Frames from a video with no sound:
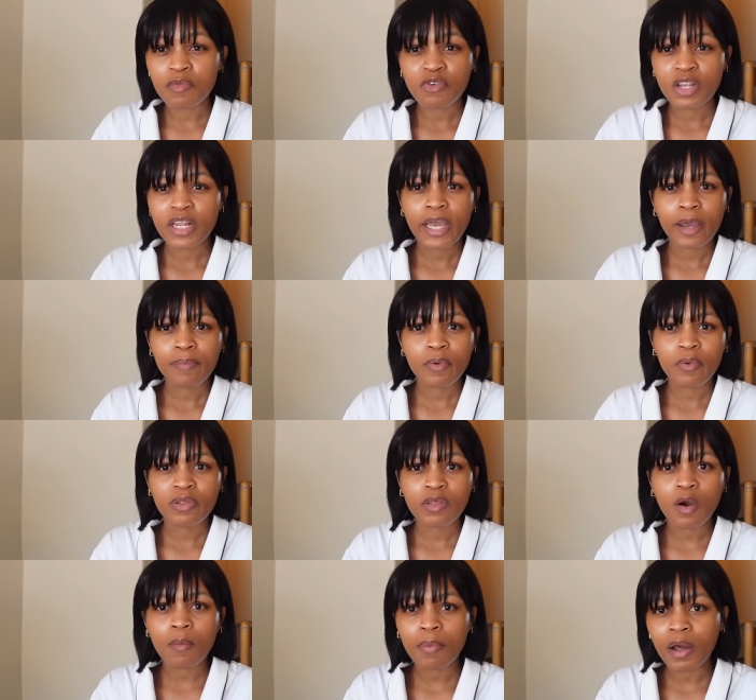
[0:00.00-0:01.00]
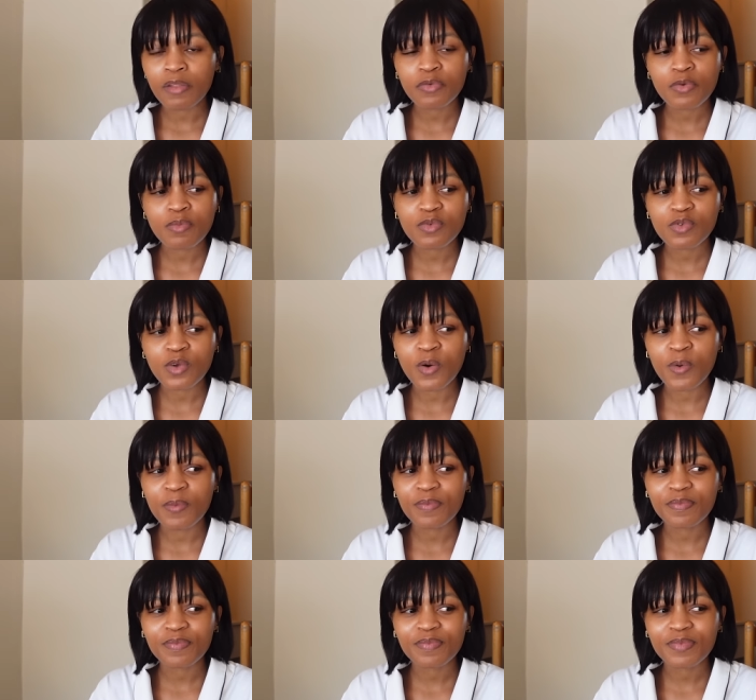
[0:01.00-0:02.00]
really happy with our bathroom so
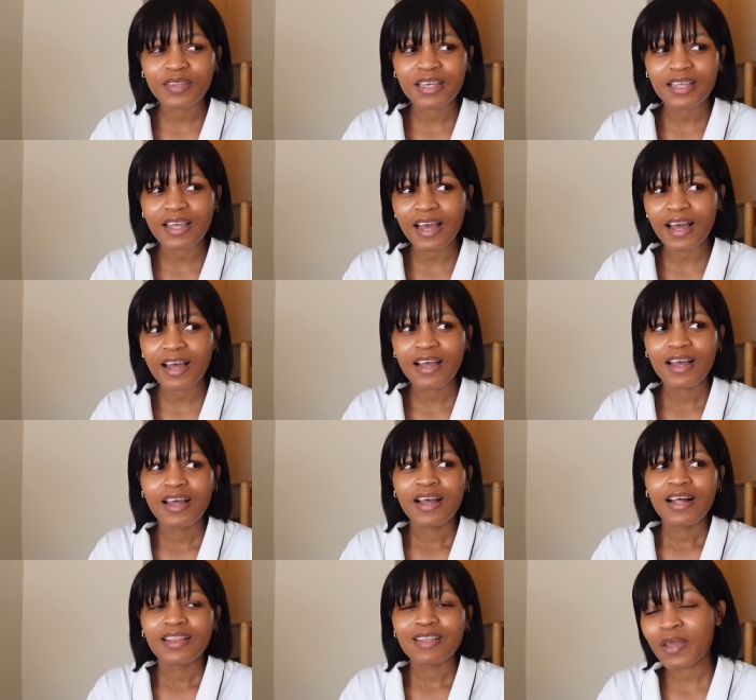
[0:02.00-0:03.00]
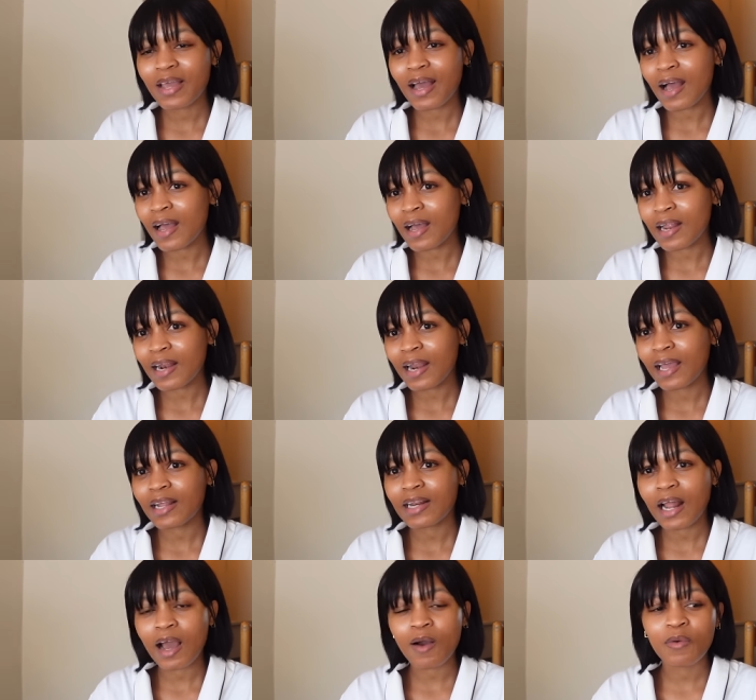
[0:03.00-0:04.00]
um, yeah we are
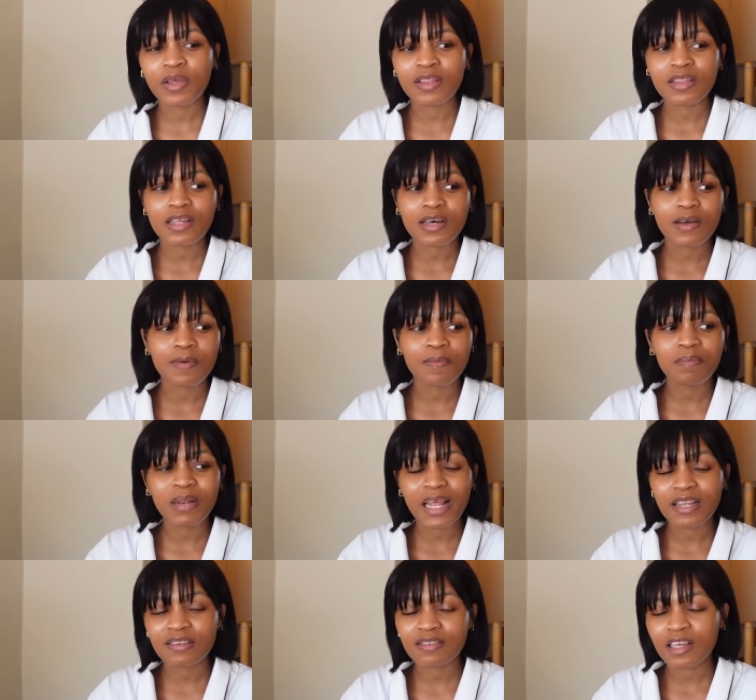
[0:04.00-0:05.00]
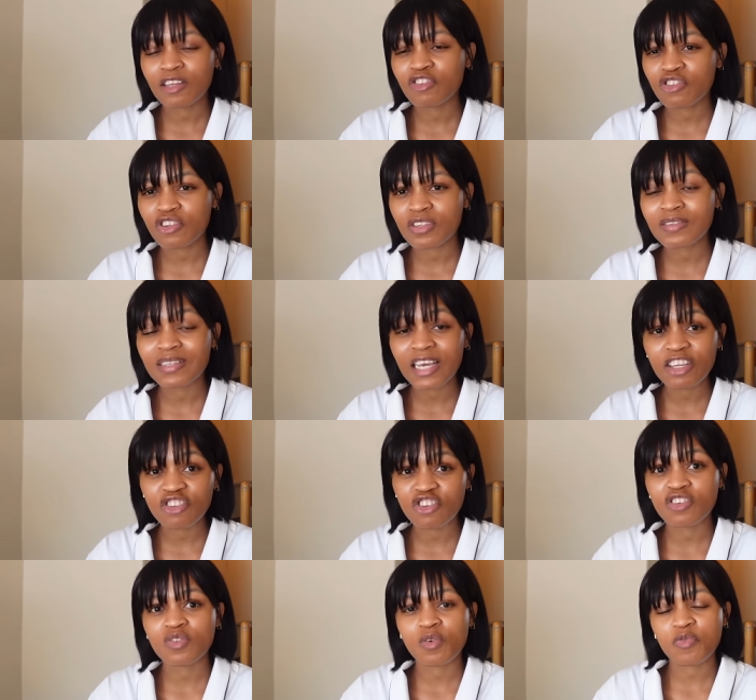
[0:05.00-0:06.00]
like now in the planning stage
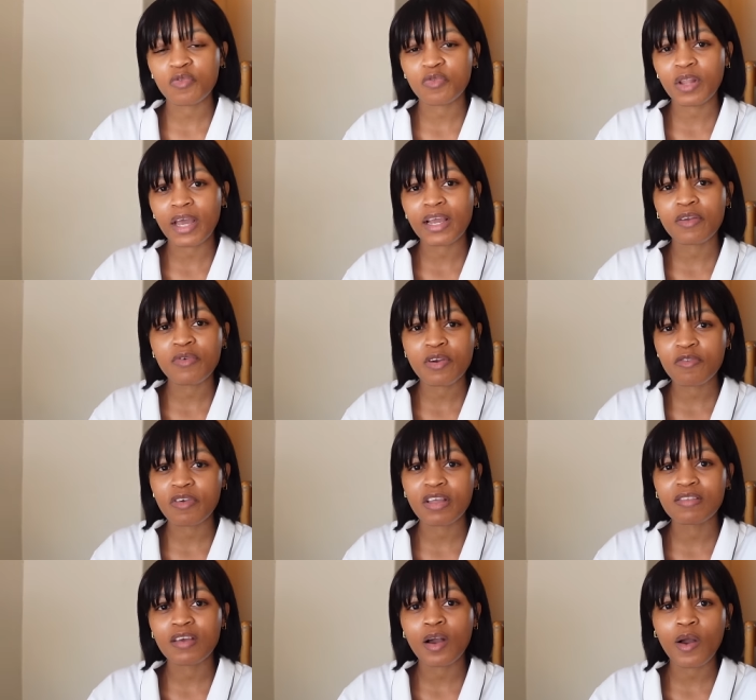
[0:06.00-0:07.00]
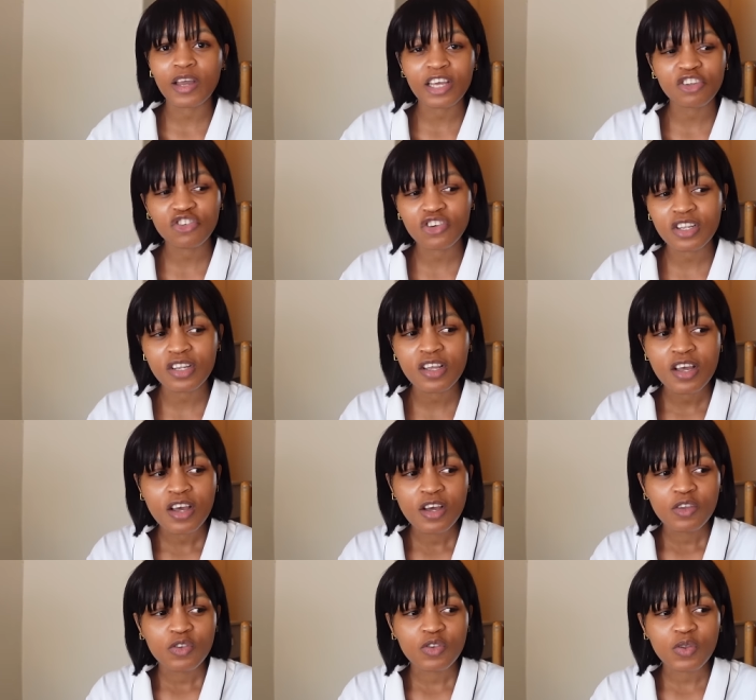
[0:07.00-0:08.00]
stages of like renovating our kitchen
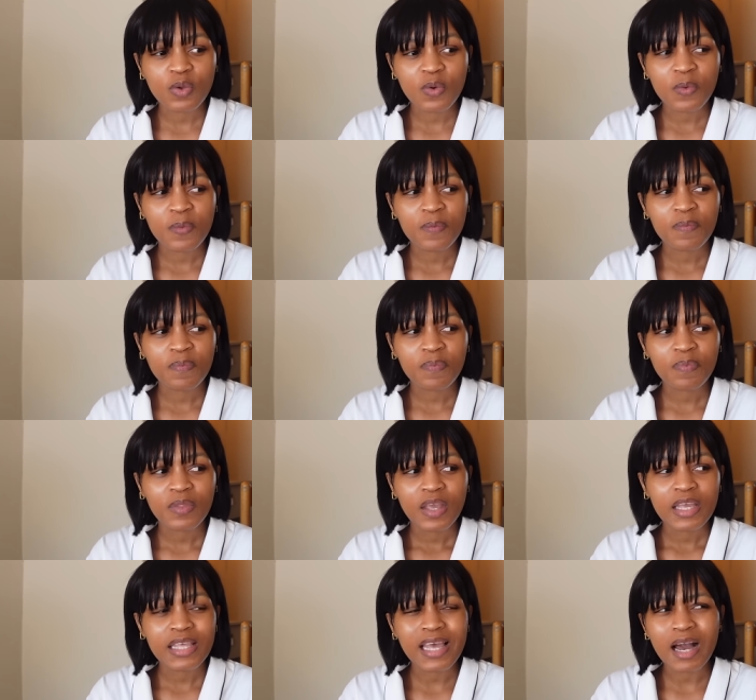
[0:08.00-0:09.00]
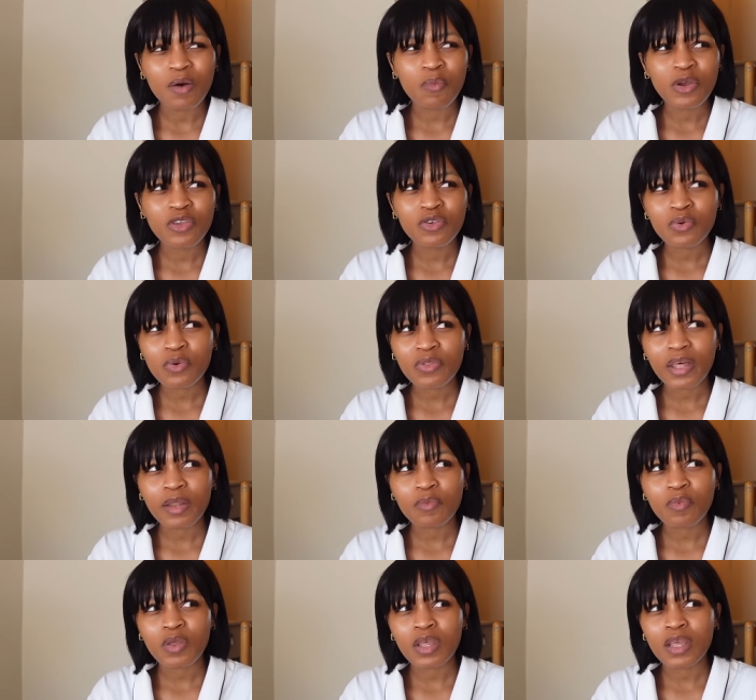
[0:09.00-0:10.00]
so yeah we knew
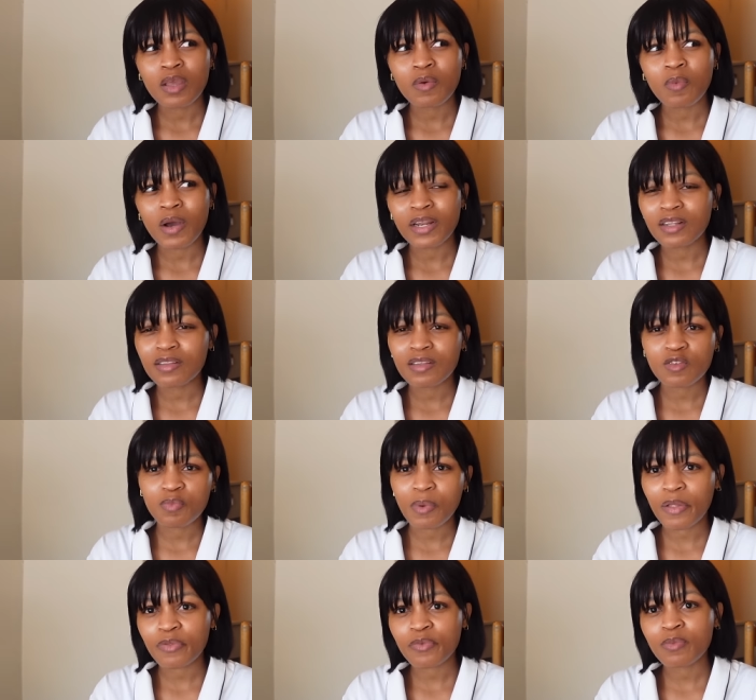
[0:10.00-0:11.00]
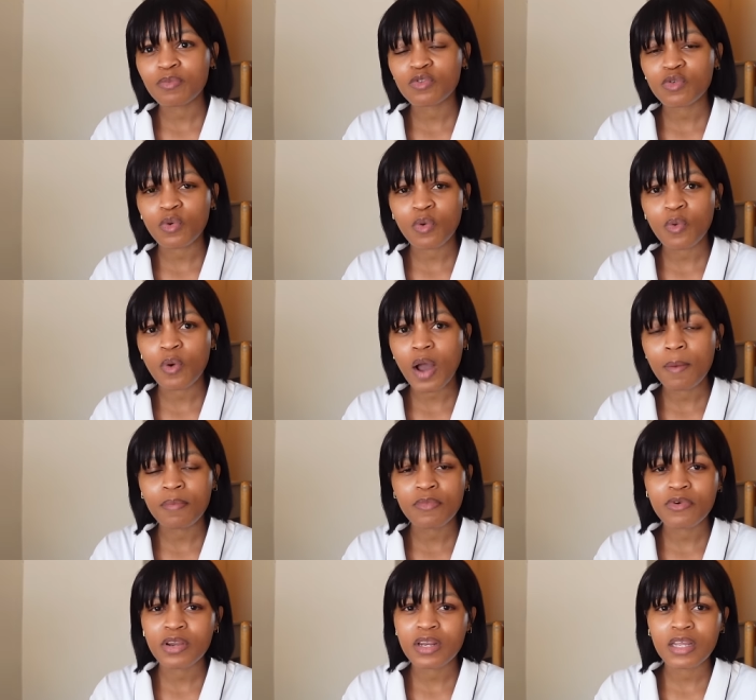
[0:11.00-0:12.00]
that we wanted this bathroom so
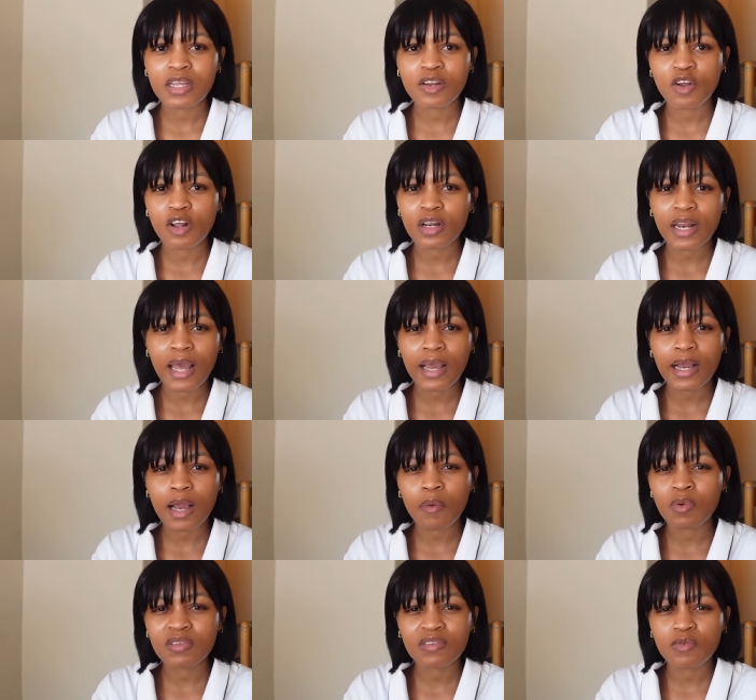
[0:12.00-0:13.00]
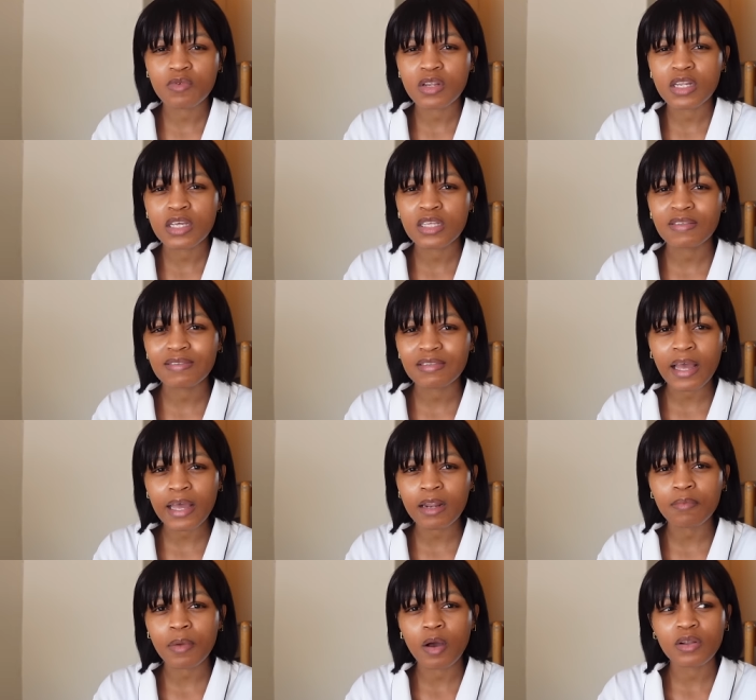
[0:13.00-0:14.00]
i'm really not like i wasn't really
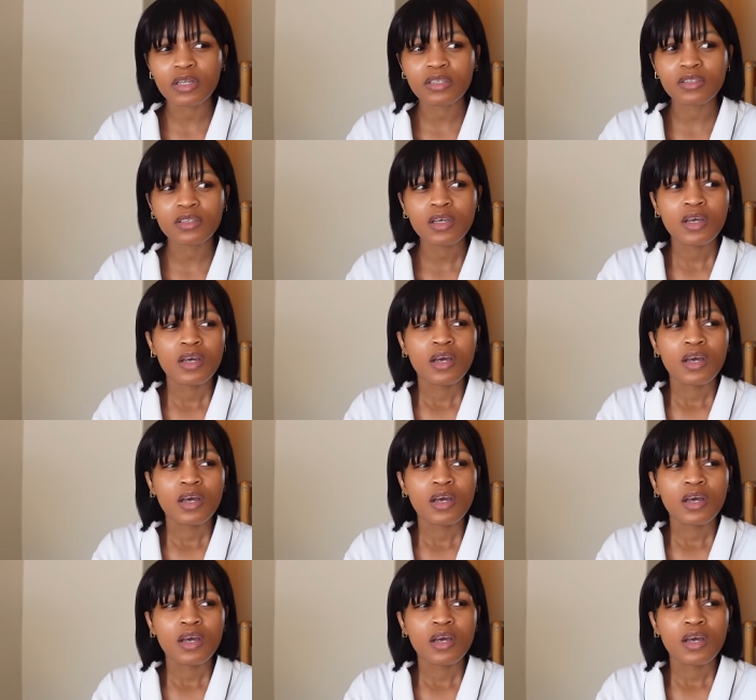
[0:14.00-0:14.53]
sad about it